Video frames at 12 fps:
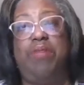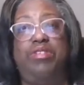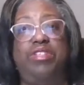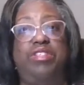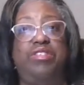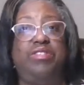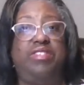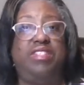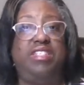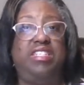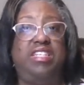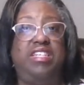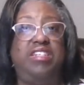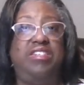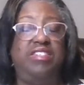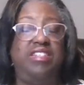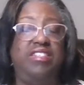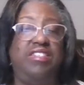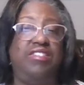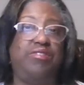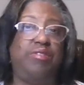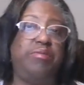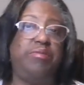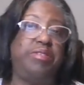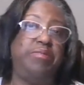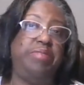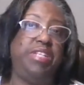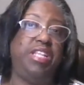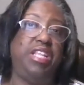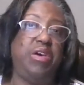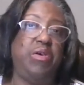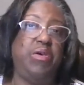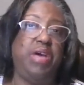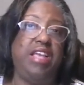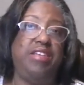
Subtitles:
I'll put those details in the description below